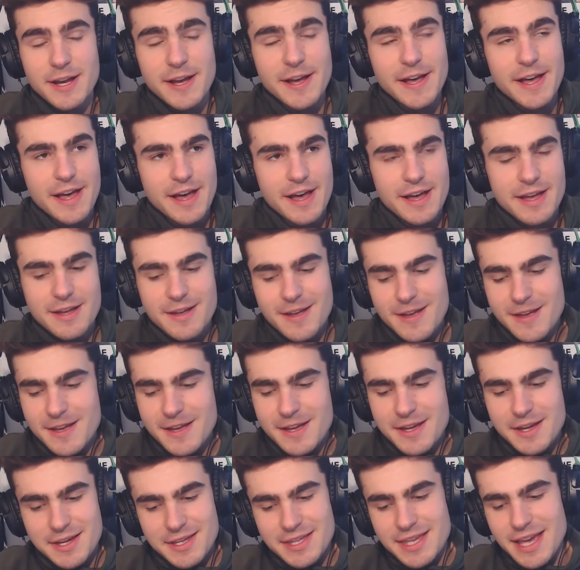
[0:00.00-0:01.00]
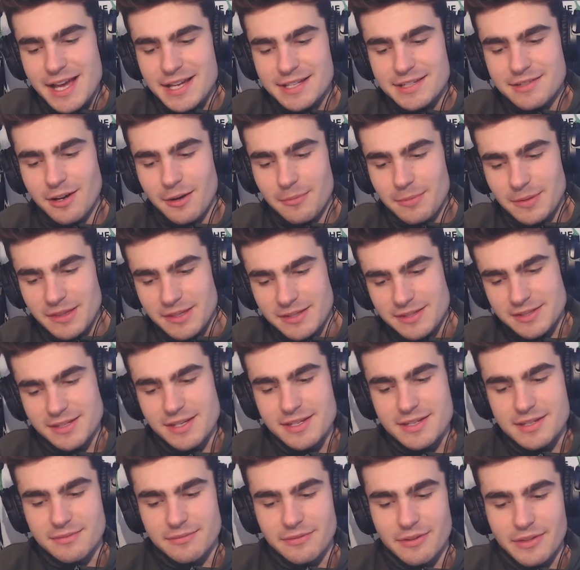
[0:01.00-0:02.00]
Yeah, it's not been the
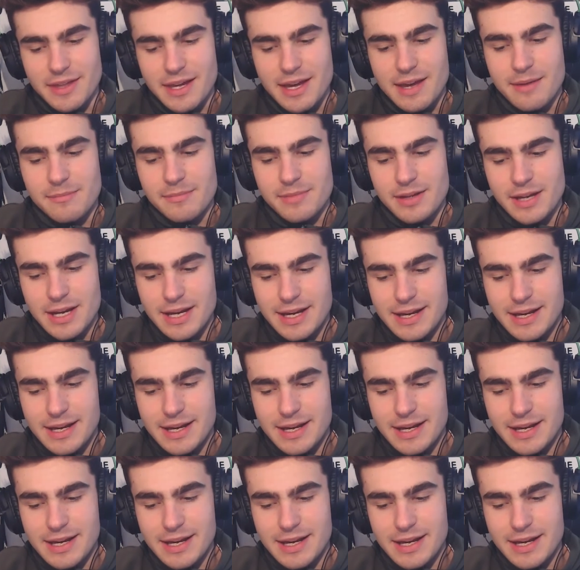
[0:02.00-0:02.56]
season for them.